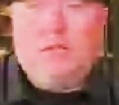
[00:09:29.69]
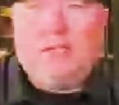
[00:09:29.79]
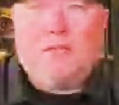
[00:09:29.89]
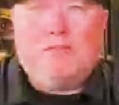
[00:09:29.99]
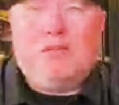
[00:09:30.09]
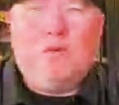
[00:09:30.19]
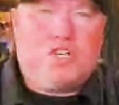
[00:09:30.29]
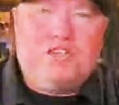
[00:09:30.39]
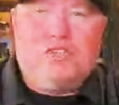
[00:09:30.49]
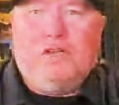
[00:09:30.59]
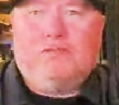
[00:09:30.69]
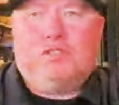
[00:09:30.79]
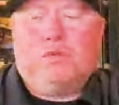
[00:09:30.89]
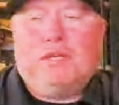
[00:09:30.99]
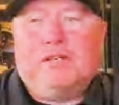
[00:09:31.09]
always change and you'll have to
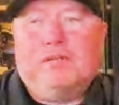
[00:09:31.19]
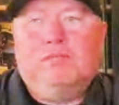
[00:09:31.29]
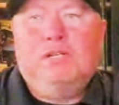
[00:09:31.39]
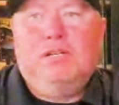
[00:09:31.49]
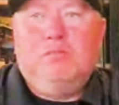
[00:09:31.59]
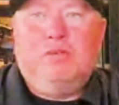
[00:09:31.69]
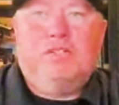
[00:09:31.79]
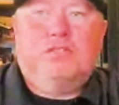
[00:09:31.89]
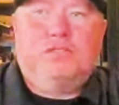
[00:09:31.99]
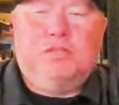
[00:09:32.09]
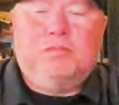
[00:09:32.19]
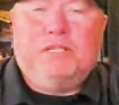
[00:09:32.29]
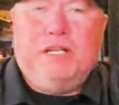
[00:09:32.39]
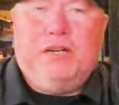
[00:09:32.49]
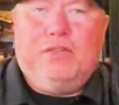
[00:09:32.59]
tweak them, mm, yeah. but you'll still
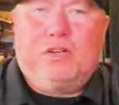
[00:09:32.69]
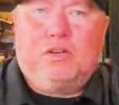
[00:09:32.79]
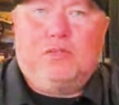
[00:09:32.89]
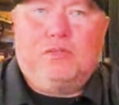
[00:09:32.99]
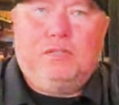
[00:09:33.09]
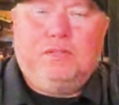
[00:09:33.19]
be ahead of the curve.